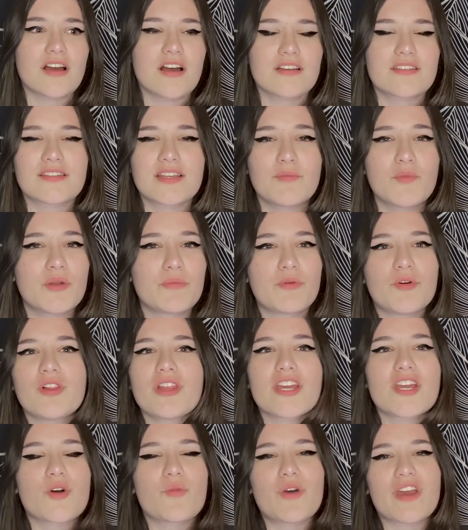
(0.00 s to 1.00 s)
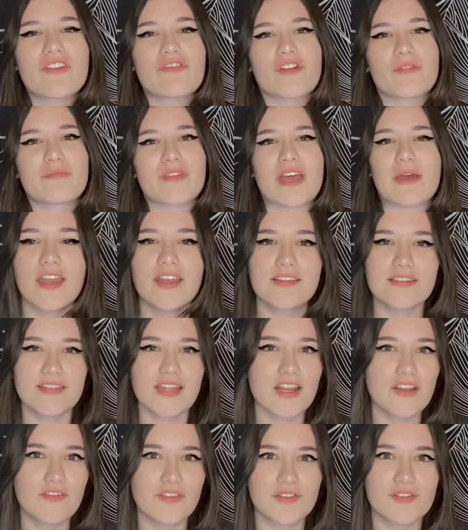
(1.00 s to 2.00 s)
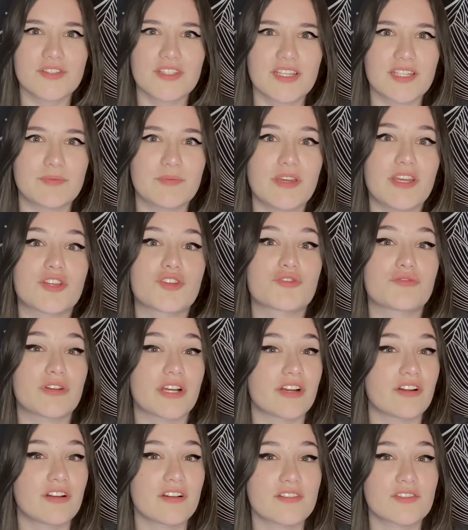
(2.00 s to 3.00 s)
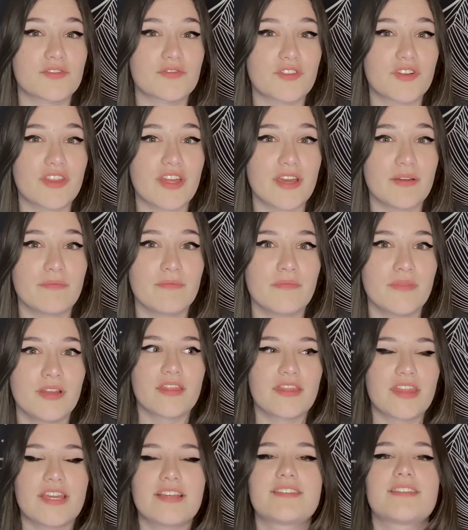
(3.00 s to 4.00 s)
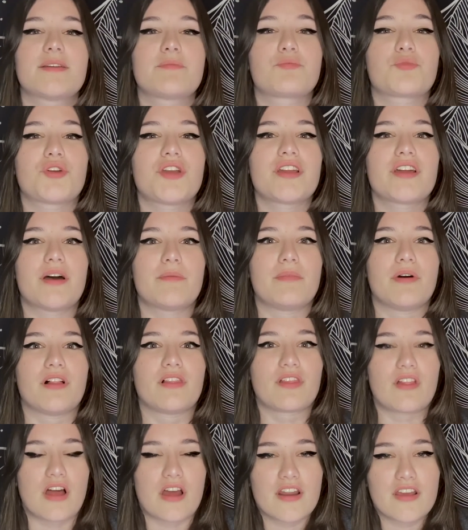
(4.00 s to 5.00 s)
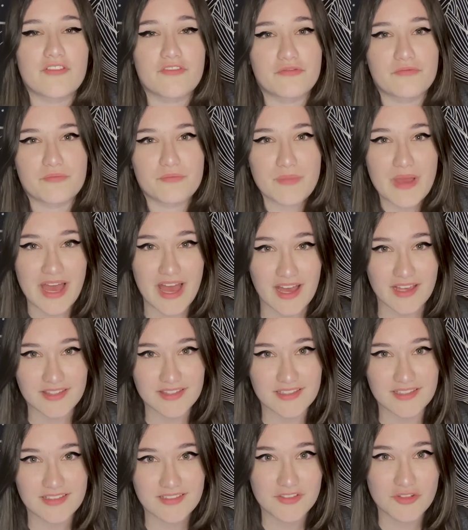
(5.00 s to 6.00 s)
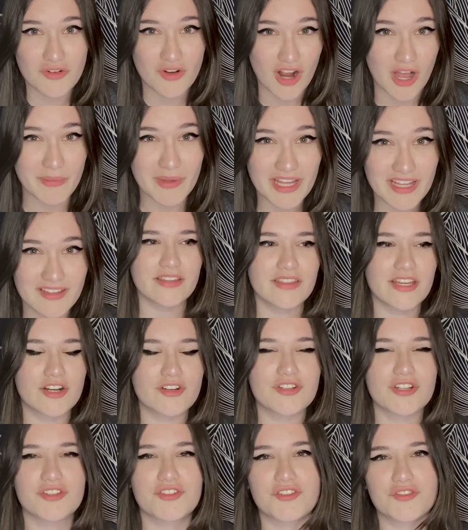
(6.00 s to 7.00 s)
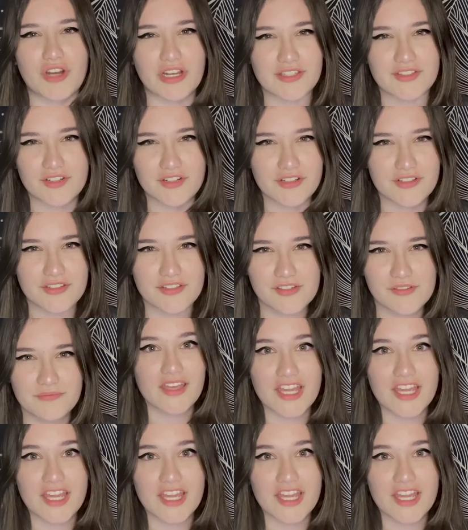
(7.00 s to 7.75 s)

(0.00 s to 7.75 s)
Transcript: someone pulling away from them, instead of those things being triggers for them, things that bring up a lot of past trauma, they're just stressors.